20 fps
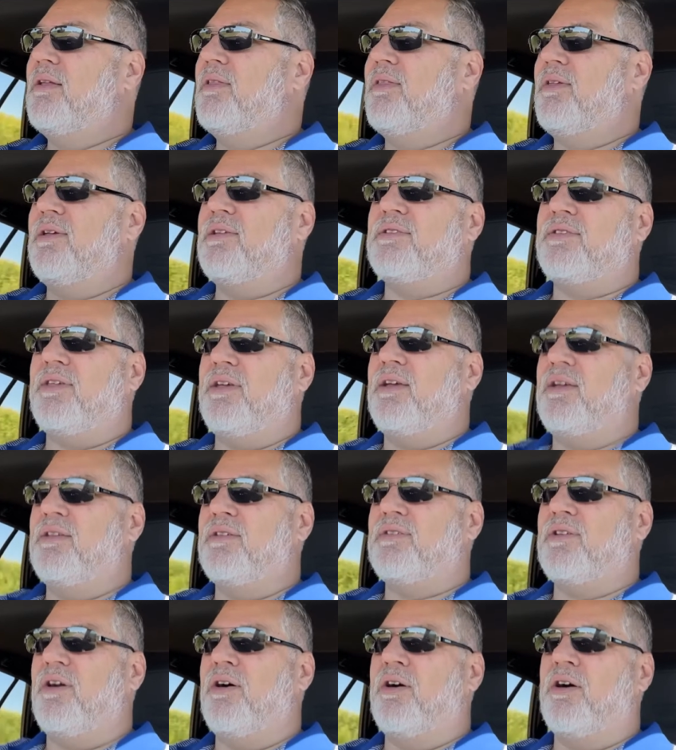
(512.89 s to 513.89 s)
these
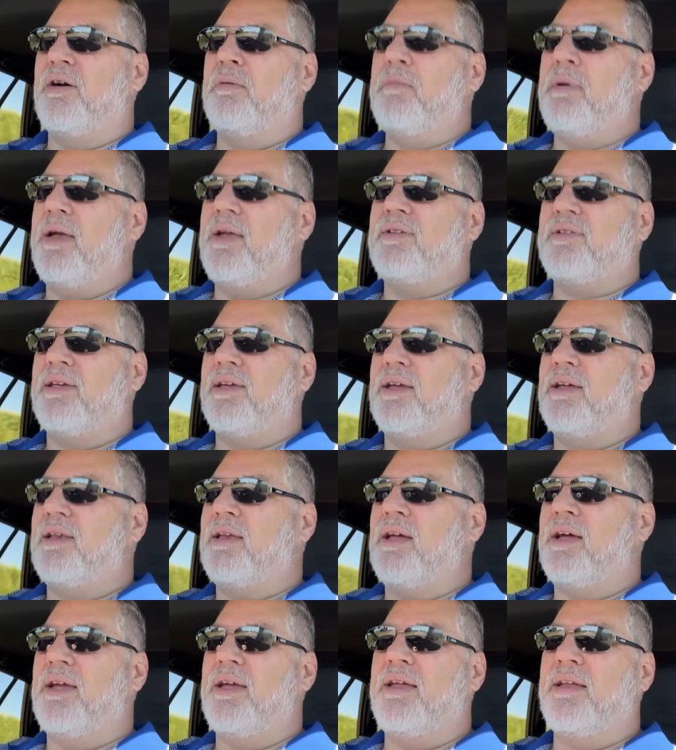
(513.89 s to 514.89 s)
things are amazing at
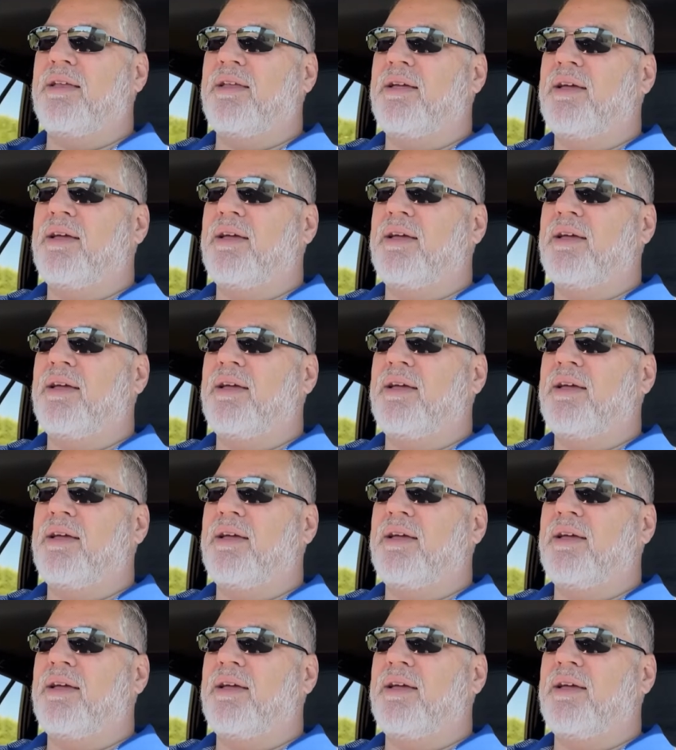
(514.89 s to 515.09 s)
night.